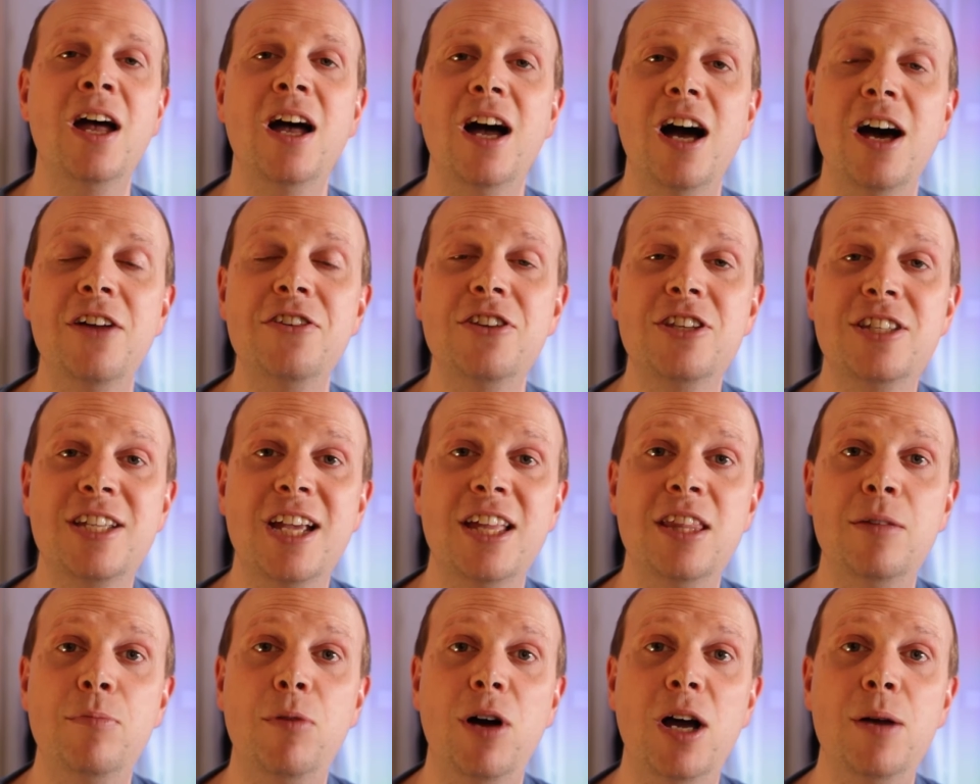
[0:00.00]

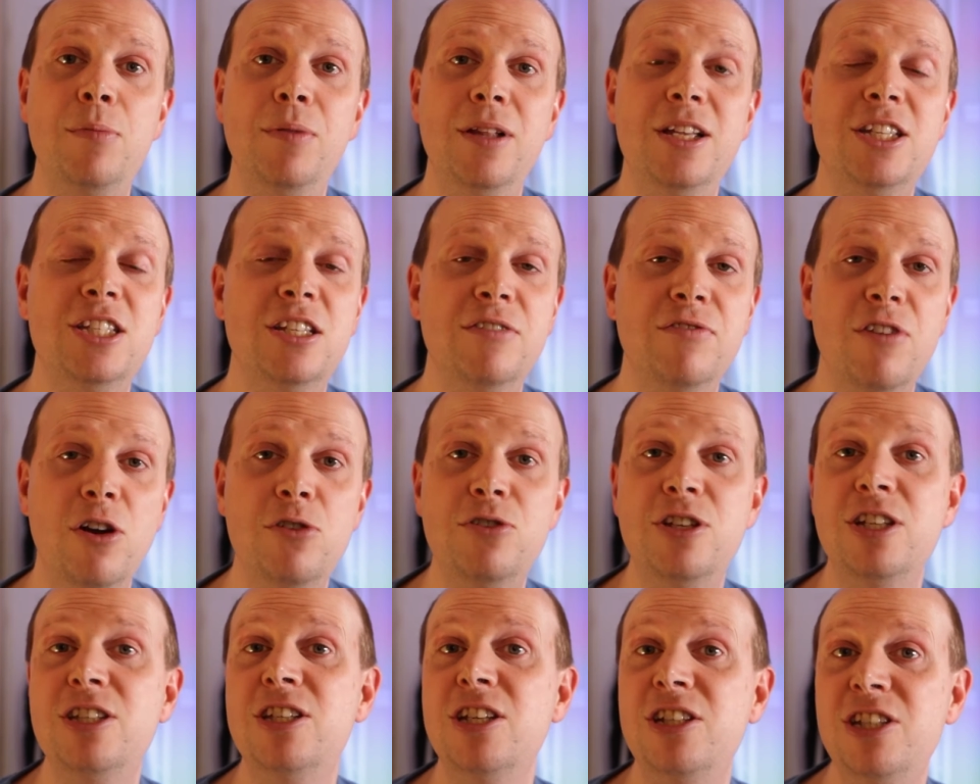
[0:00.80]
Understand the Bible is
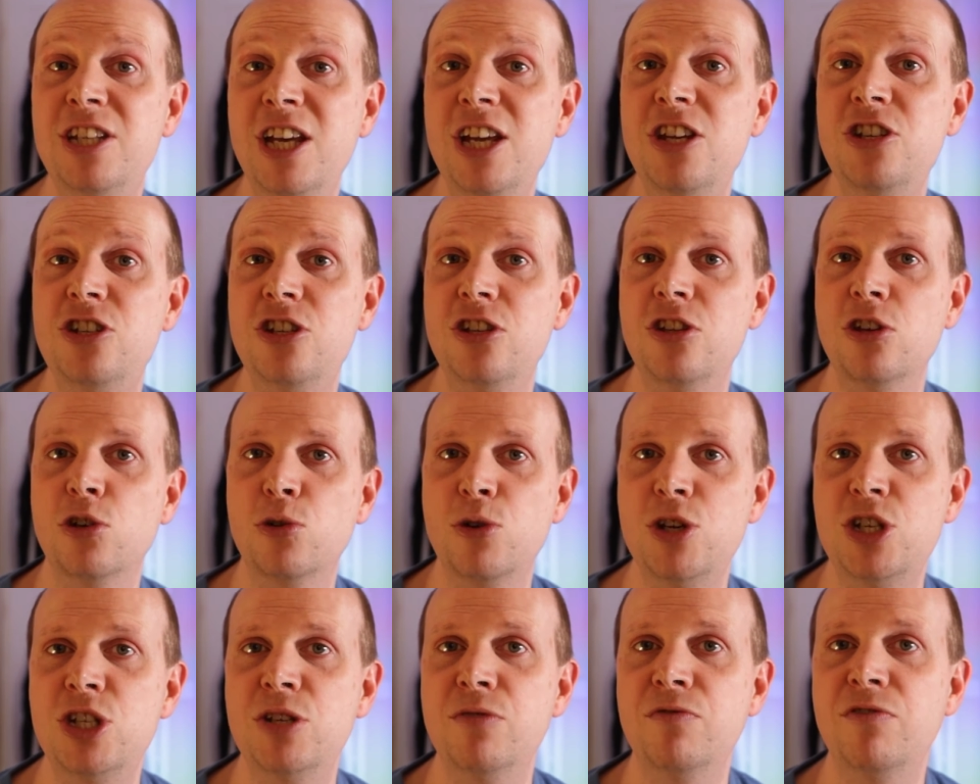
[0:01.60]
devoted to teaching the
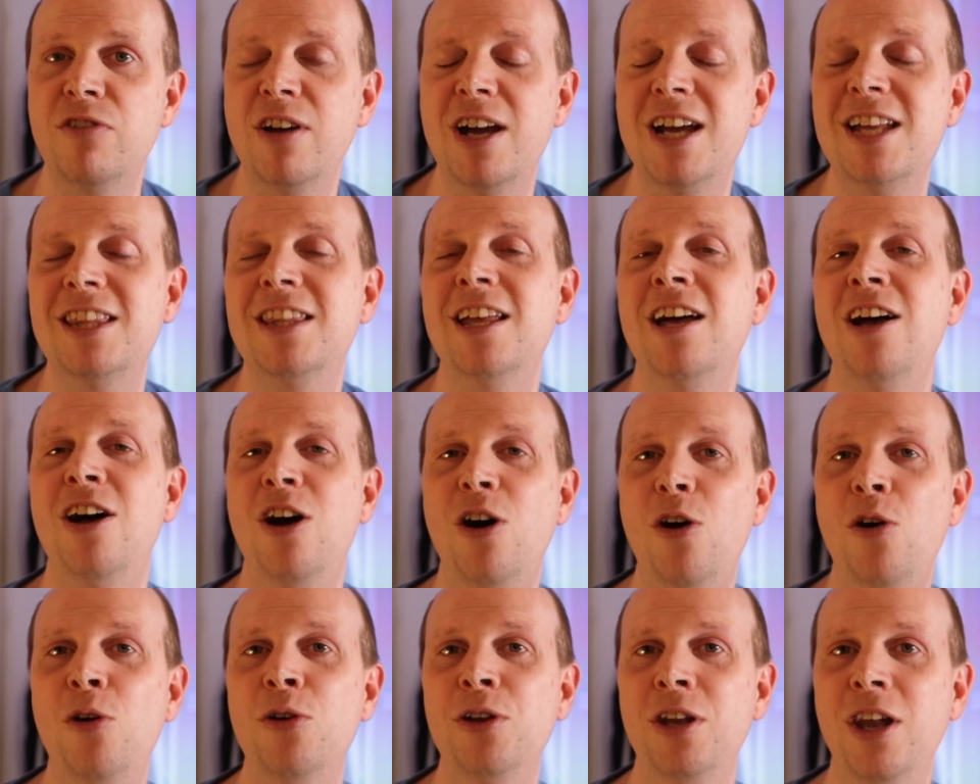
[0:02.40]
Christian faith
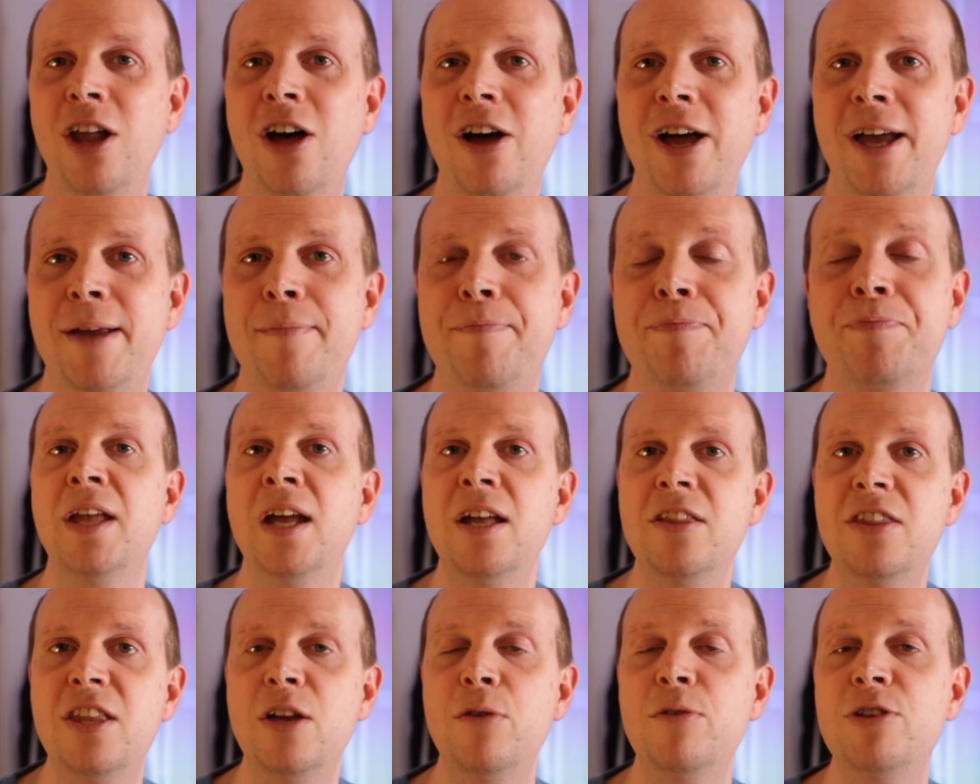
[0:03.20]
online.
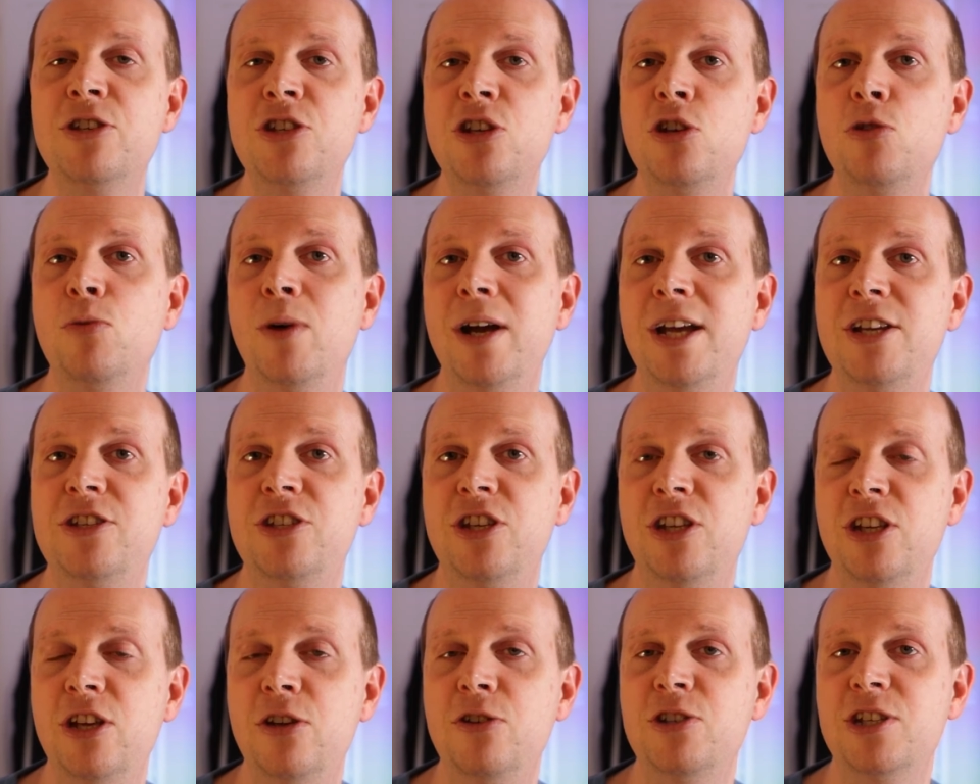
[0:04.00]
There are two ways
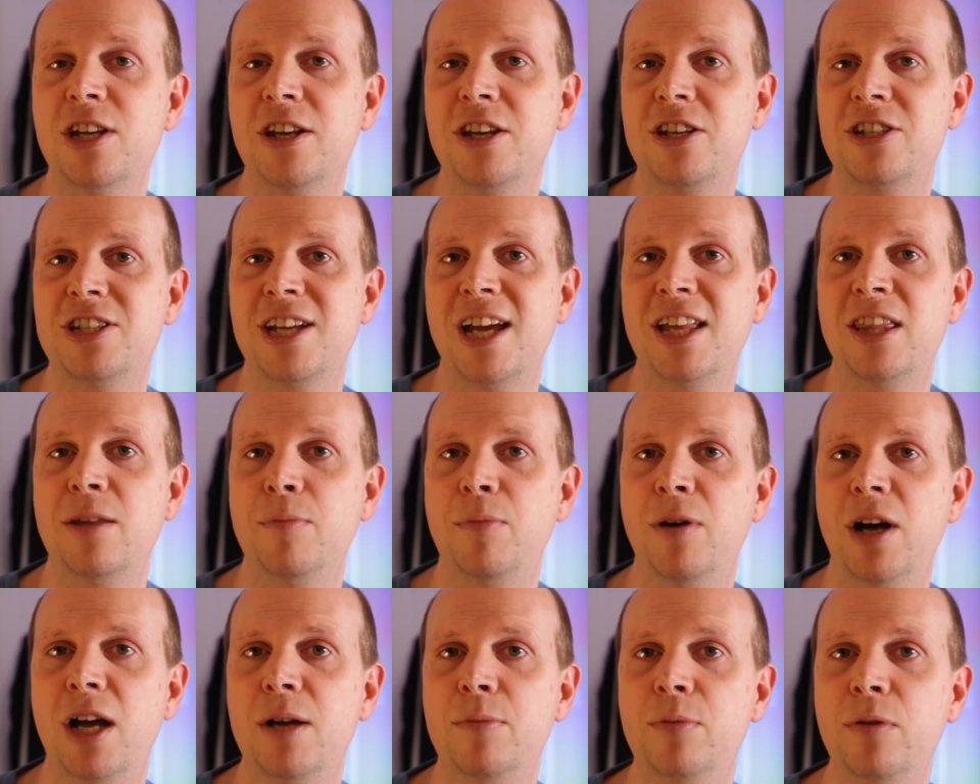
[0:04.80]
to use Understand the
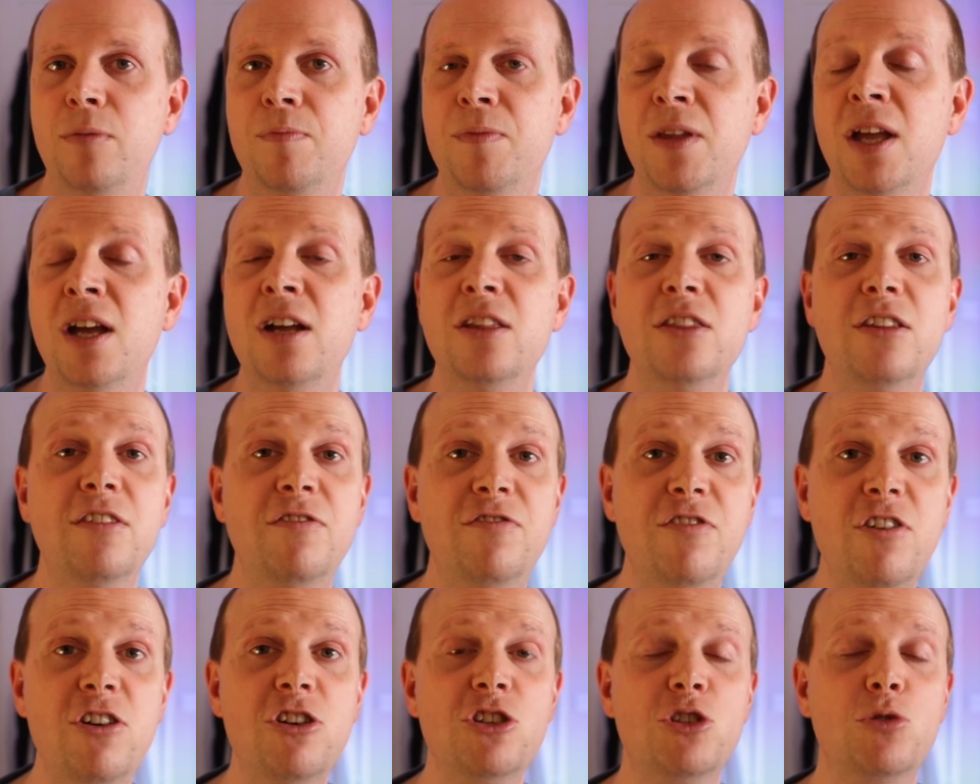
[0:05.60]
Bible. The
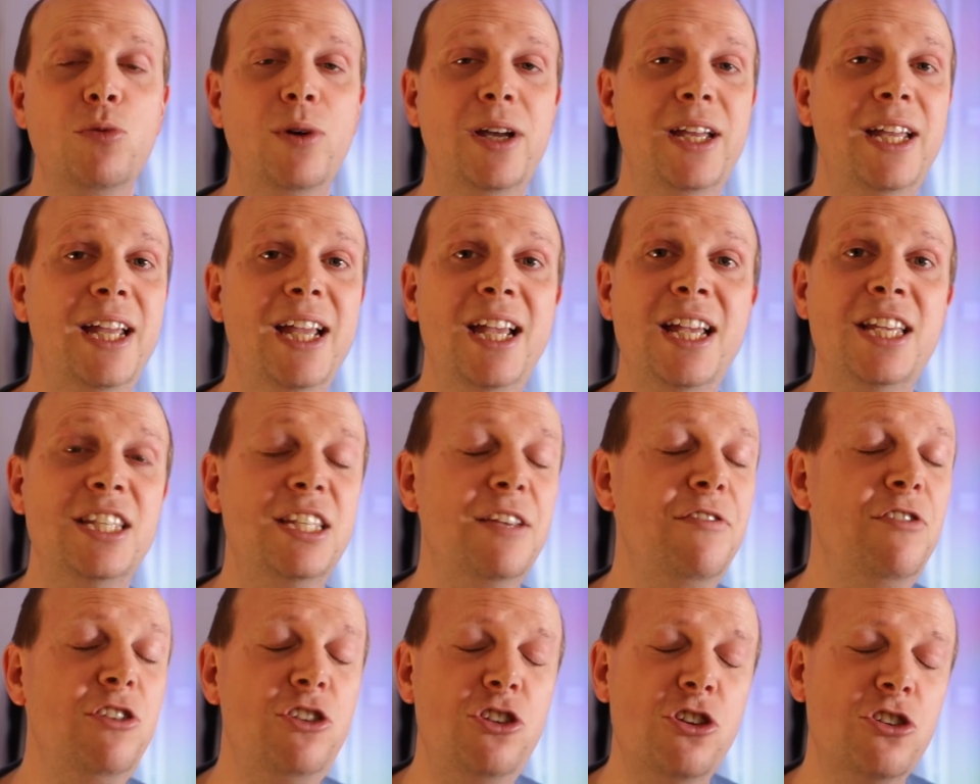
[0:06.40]
first way is
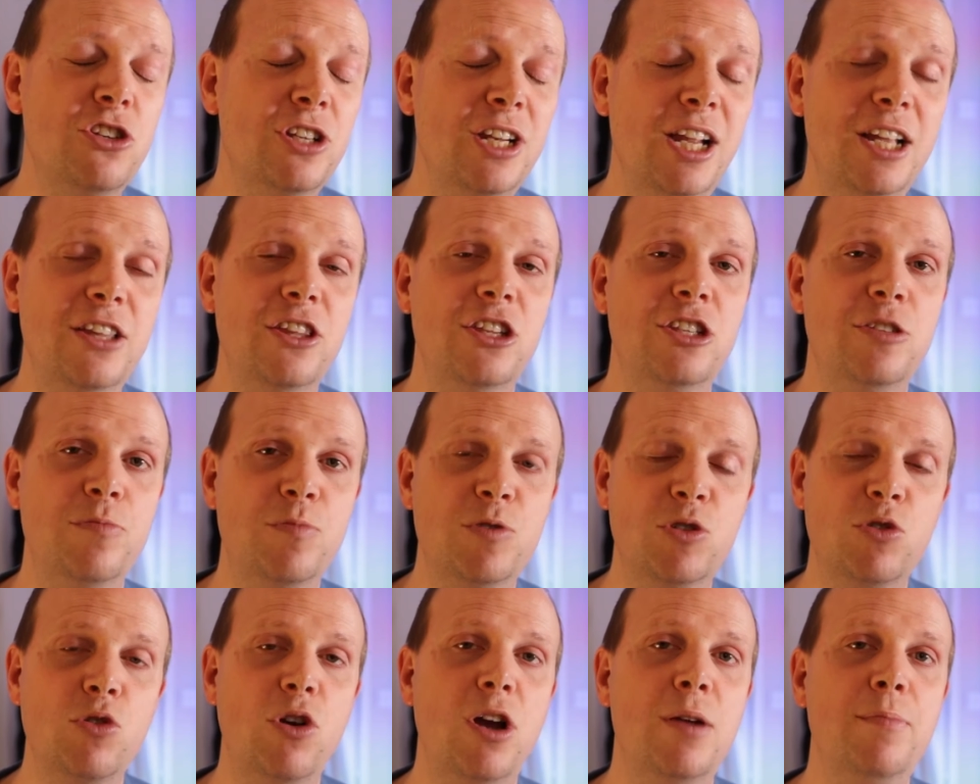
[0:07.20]
if you just click the
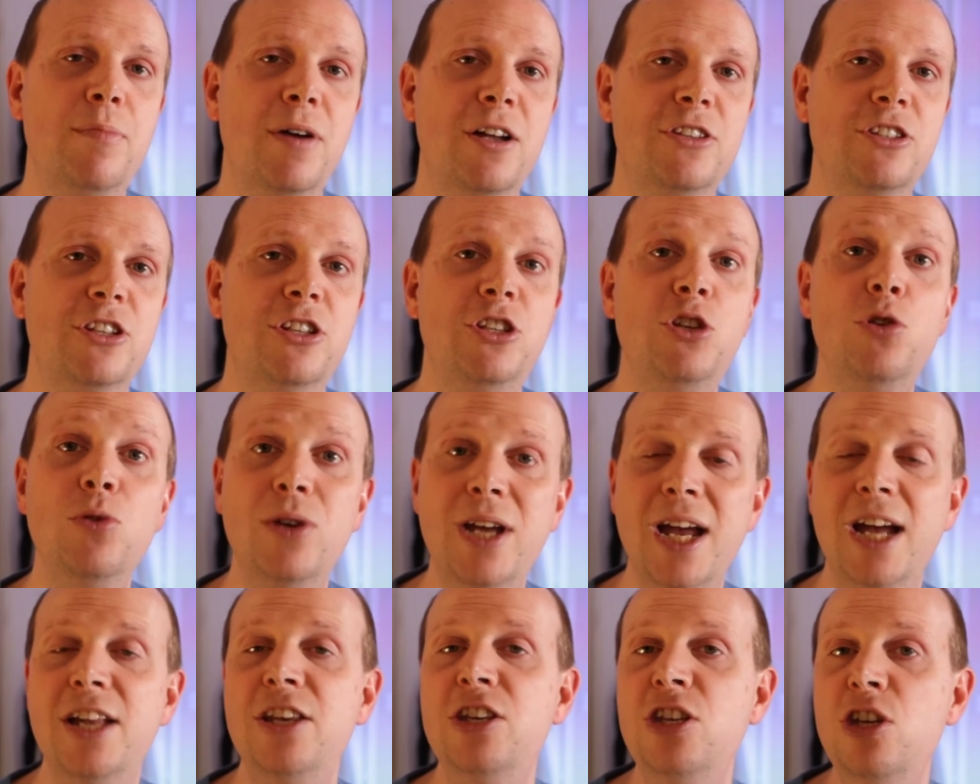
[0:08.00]
subscribe button, you'll
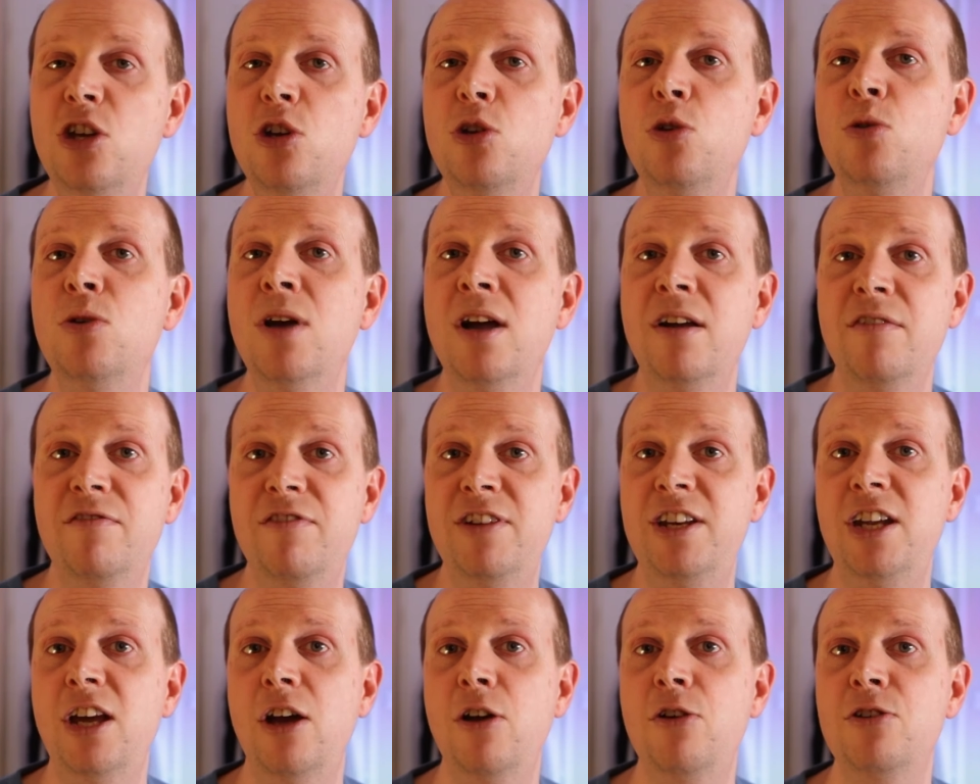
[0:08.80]
get new
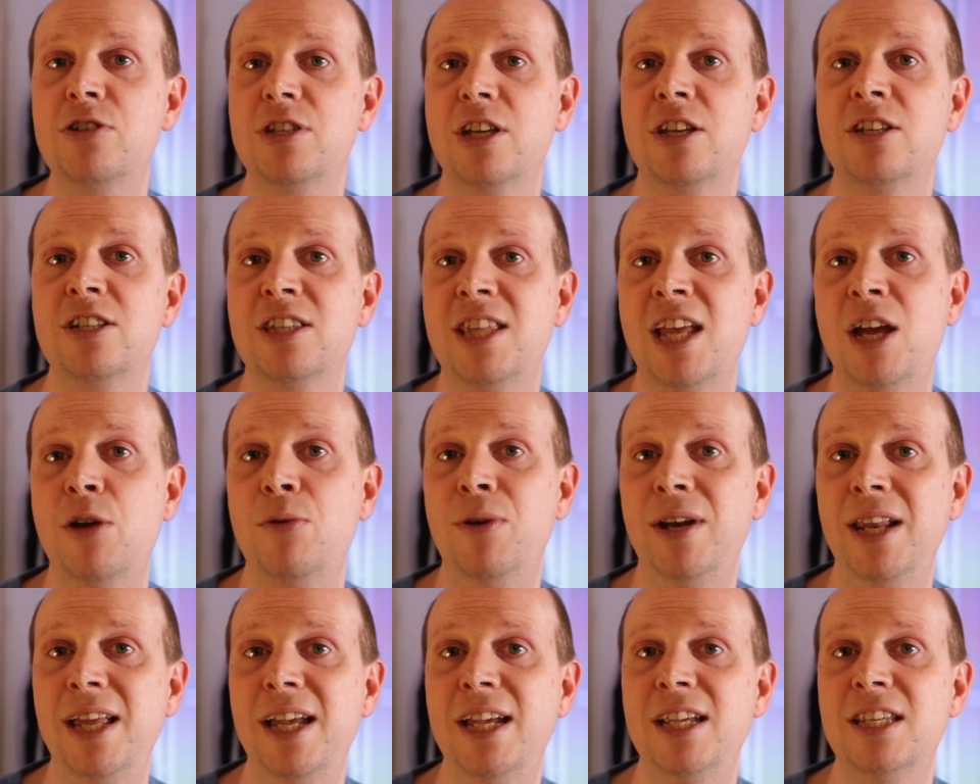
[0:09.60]
videos as they're
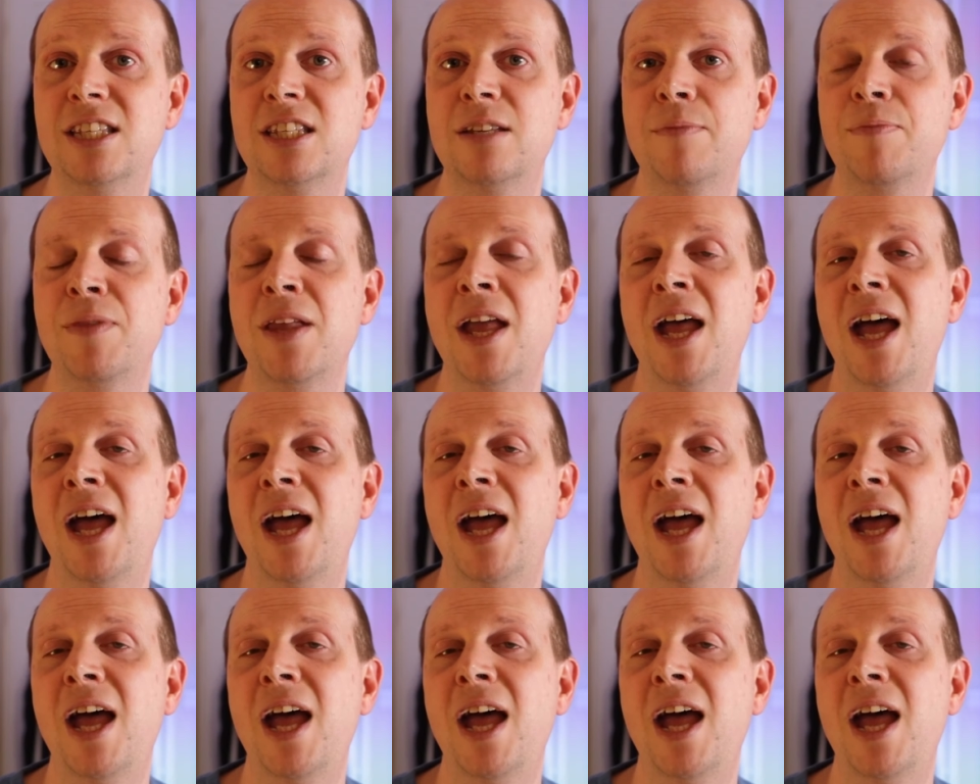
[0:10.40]
released.